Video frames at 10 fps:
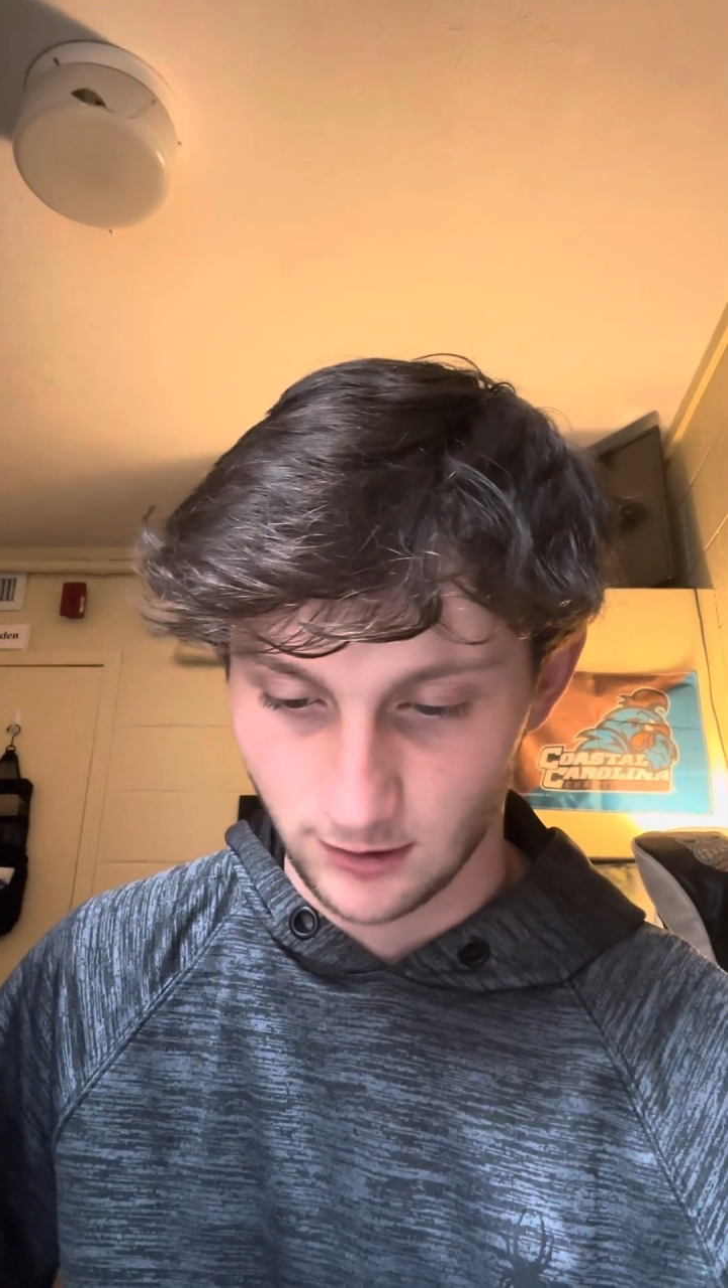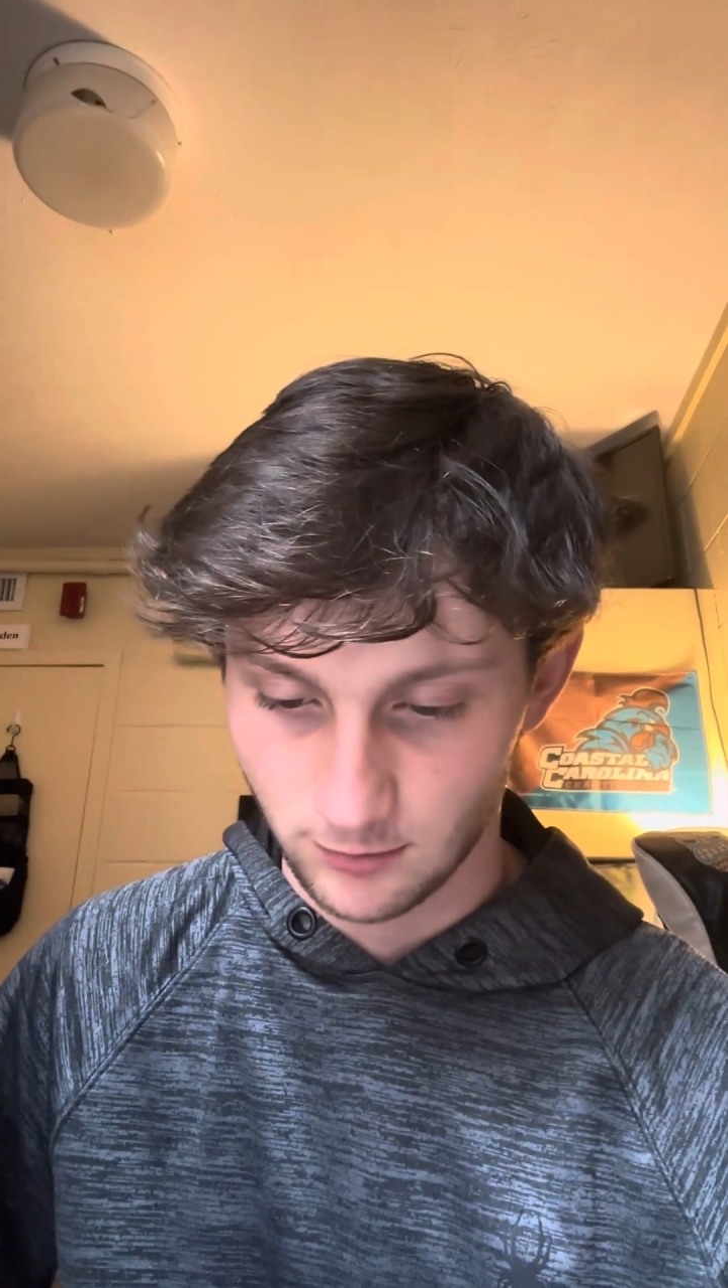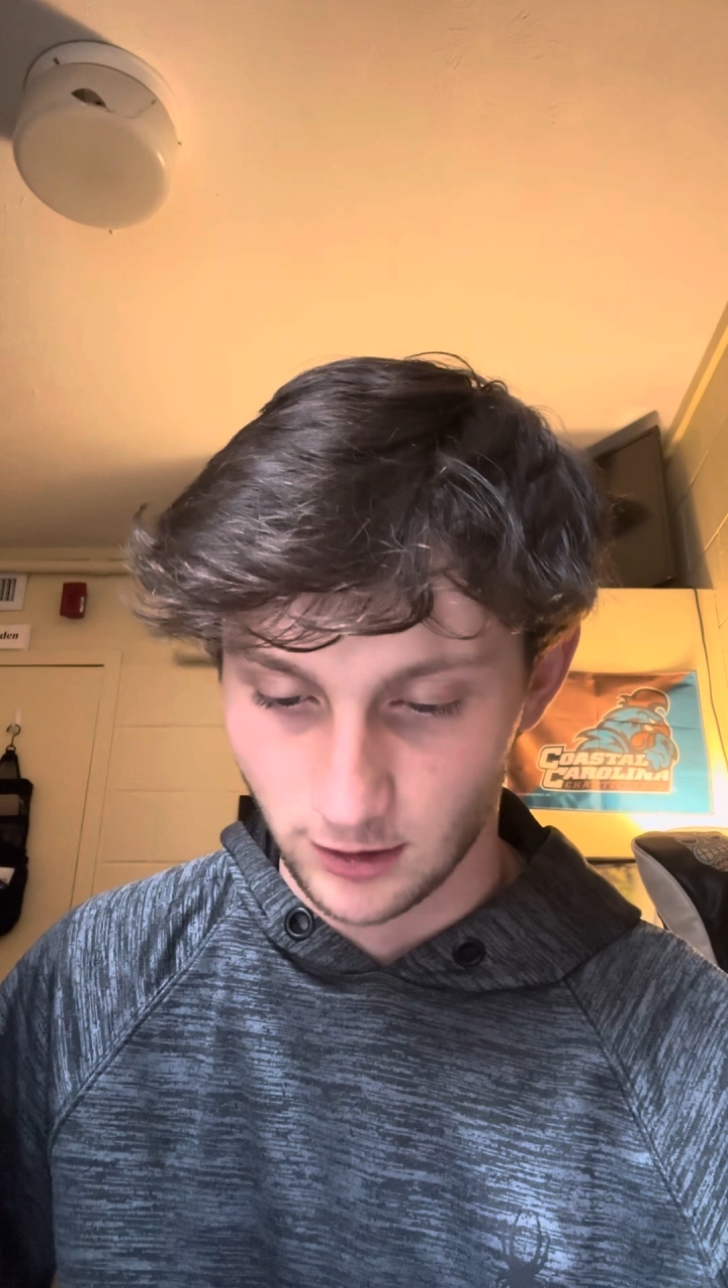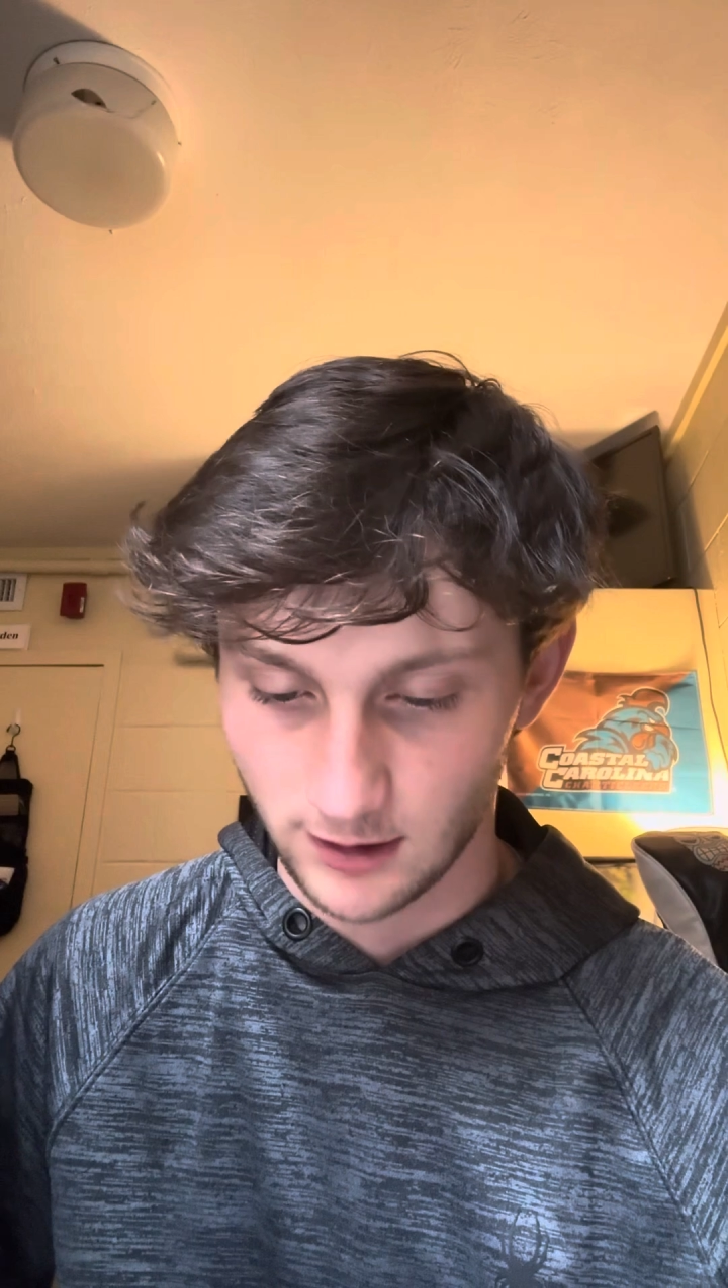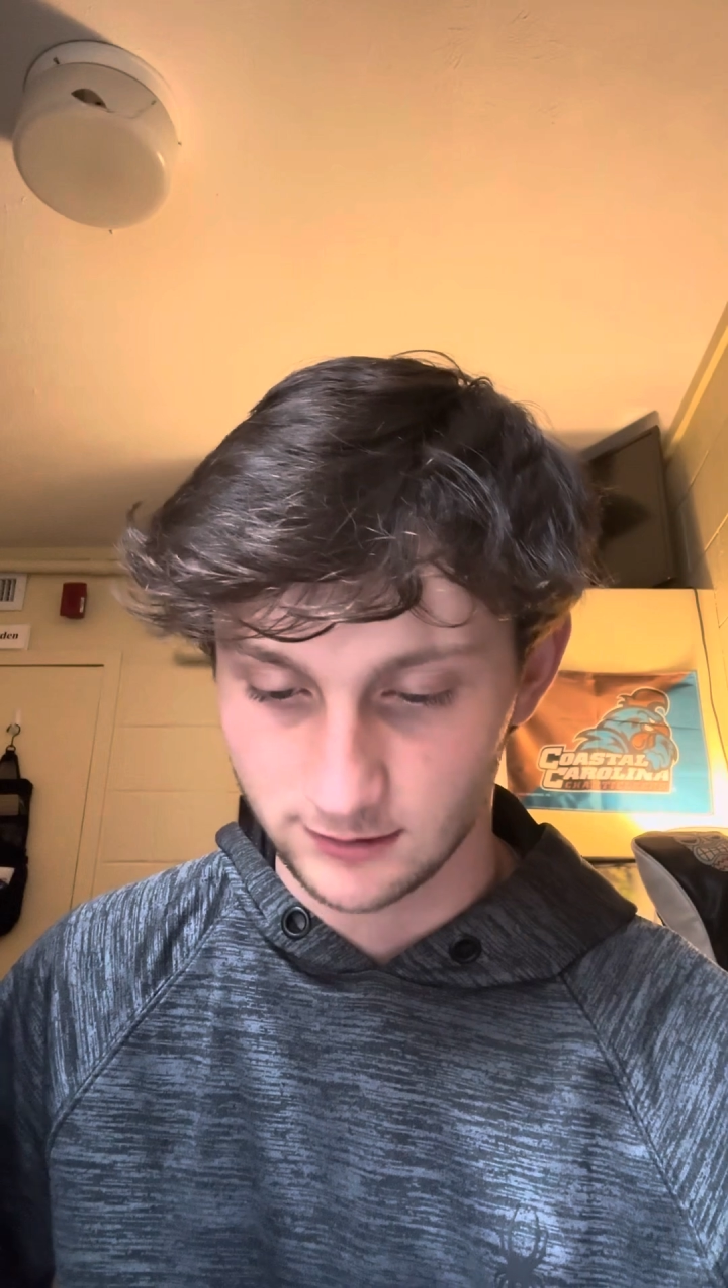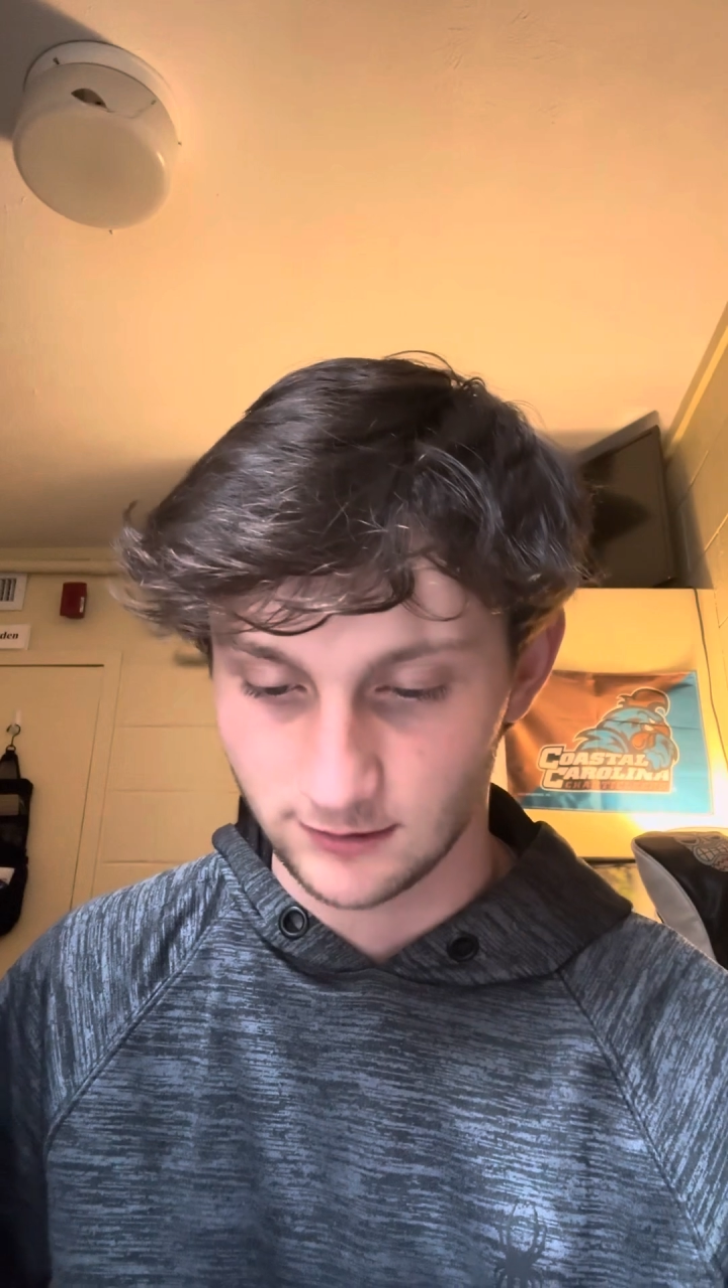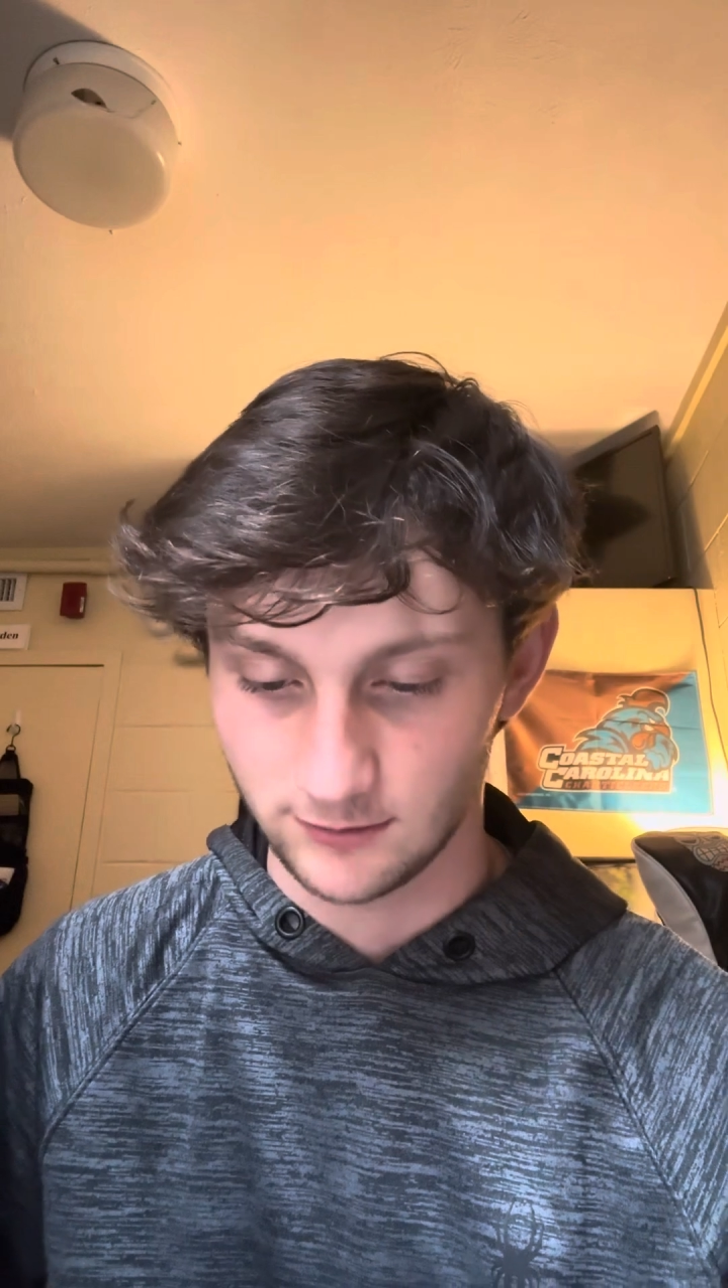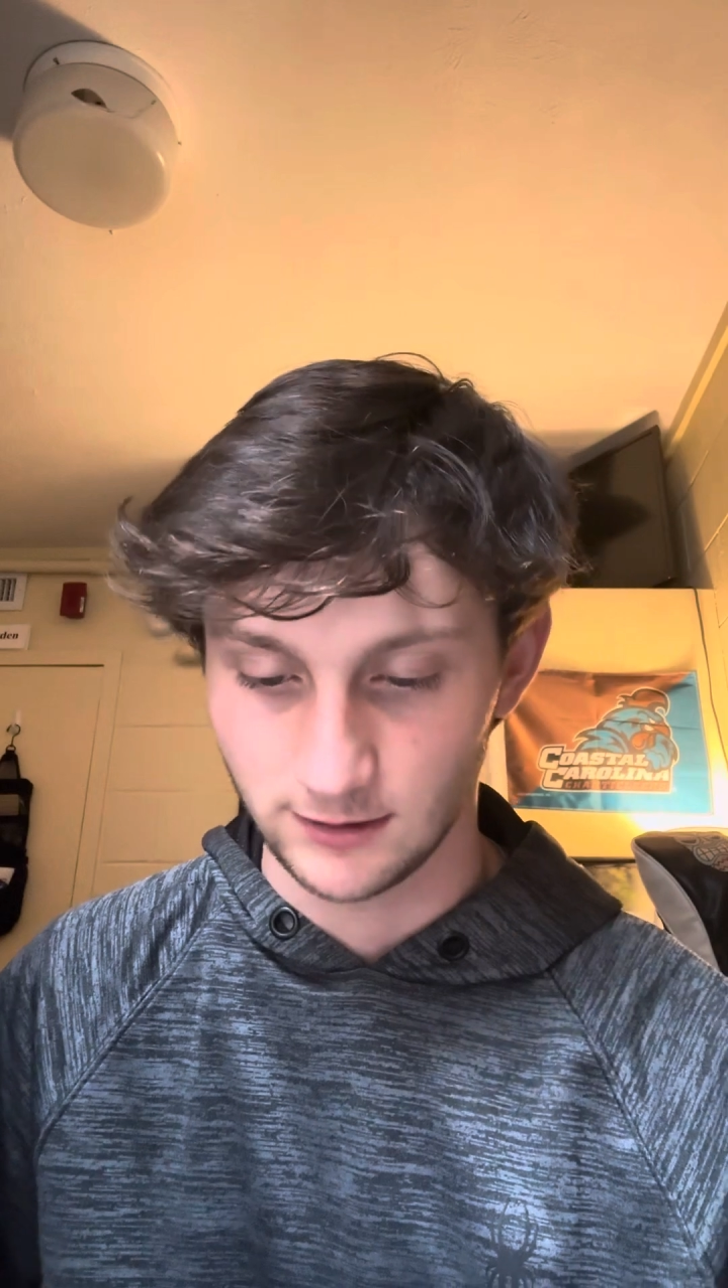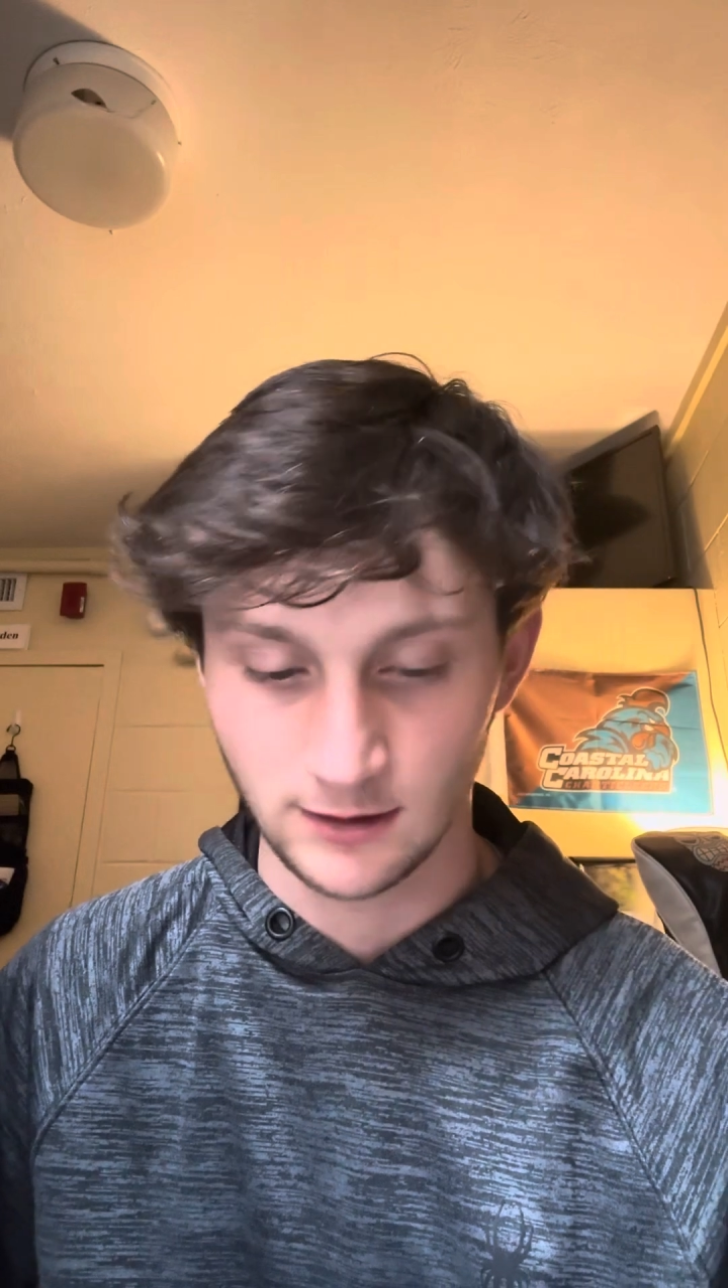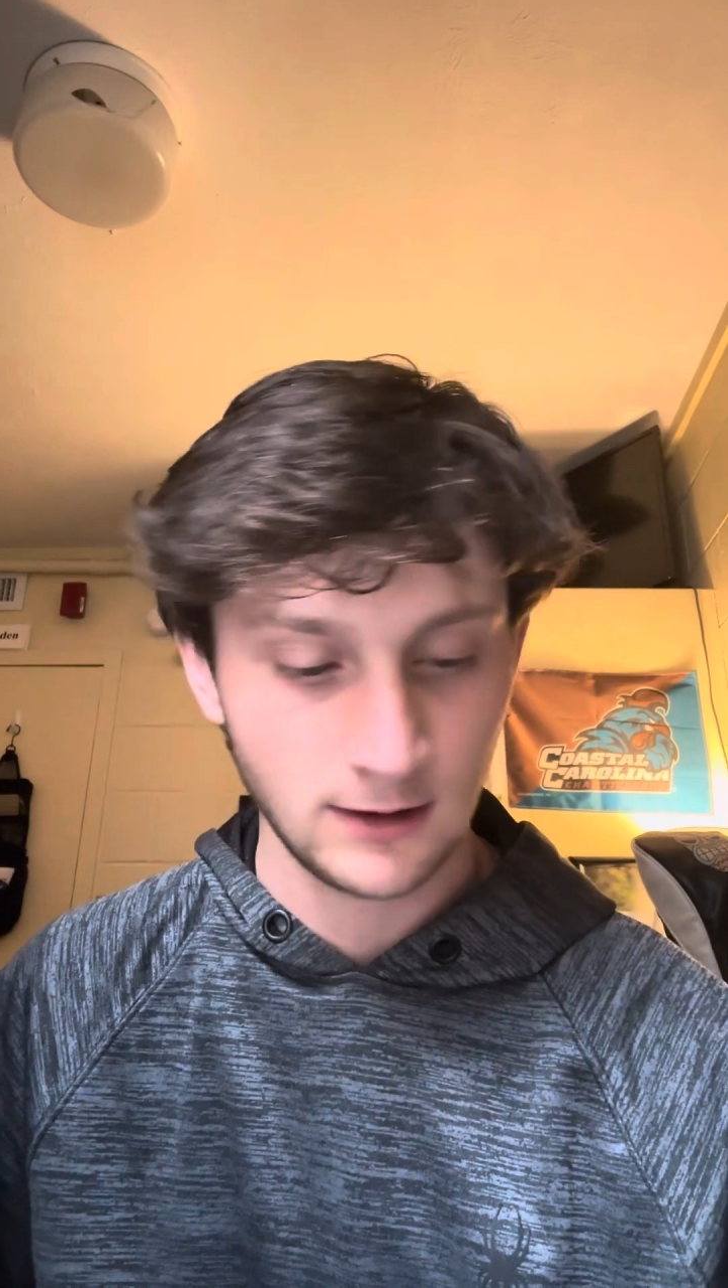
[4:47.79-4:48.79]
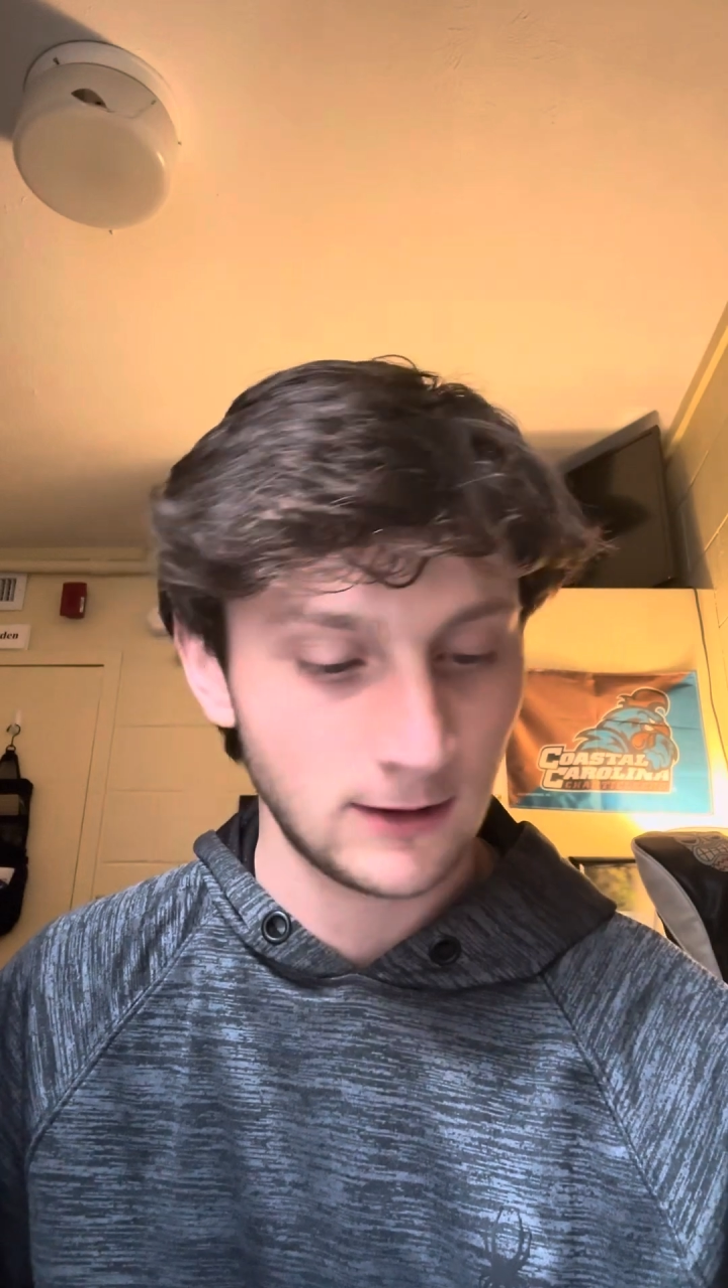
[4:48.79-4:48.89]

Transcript: productivity